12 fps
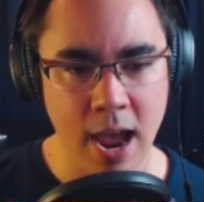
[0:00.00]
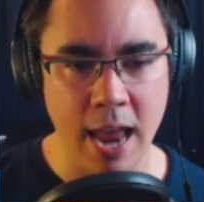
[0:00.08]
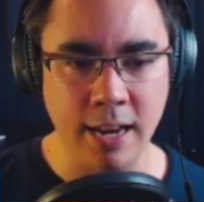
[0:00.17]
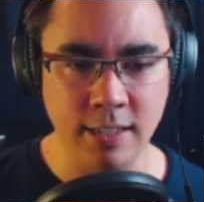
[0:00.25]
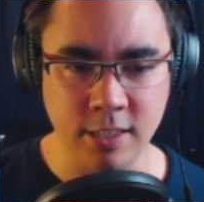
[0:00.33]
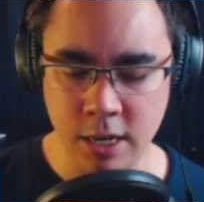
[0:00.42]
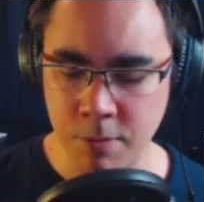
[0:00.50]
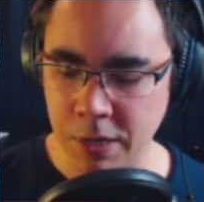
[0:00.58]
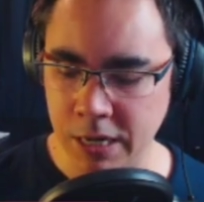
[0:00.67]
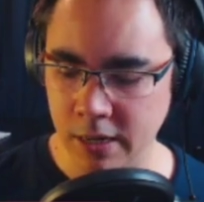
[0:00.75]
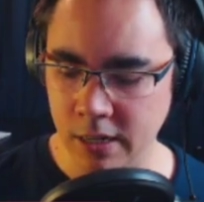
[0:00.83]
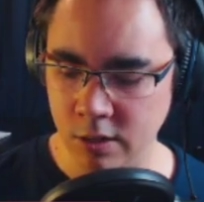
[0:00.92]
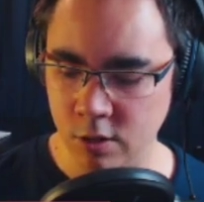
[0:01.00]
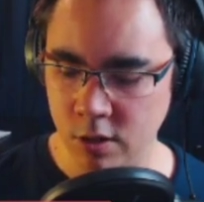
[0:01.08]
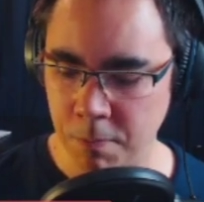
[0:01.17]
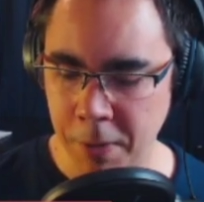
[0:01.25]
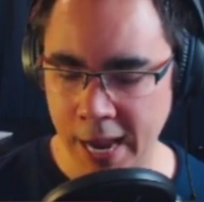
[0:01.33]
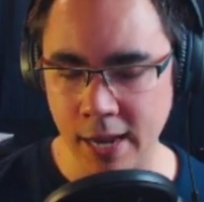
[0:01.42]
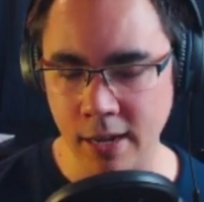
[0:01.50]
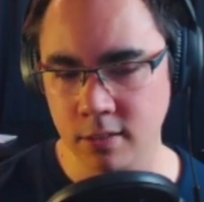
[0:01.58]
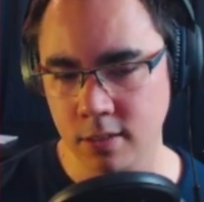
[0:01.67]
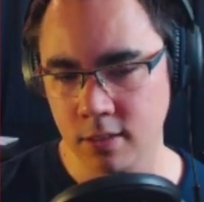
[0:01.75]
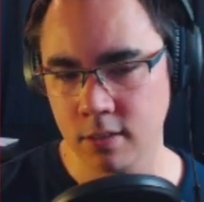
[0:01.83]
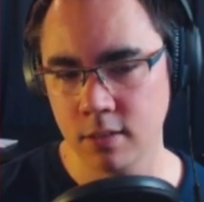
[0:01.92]
And it's going to be either the
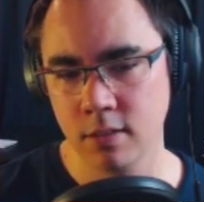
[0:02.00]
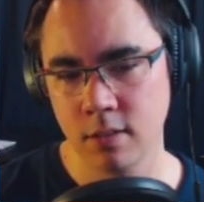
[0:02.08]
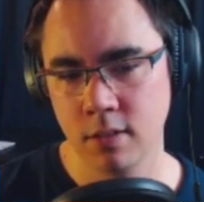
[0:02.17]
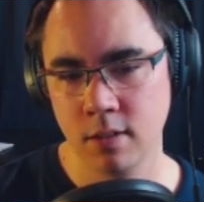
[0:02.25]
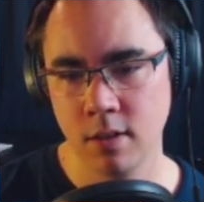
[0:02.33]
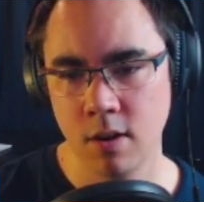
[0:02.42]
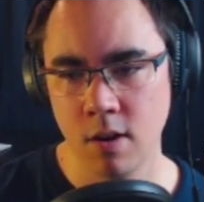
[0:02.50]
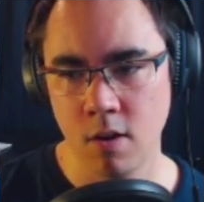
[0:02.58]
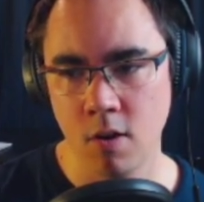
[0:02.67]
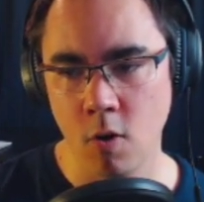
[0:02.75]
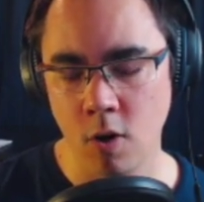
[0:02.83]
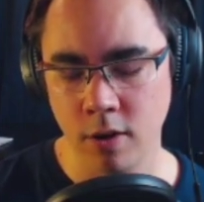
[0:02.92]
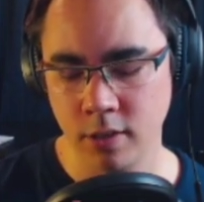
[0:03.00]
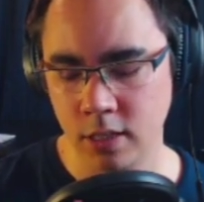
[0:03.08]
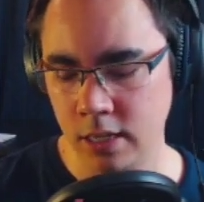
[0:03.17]
paint or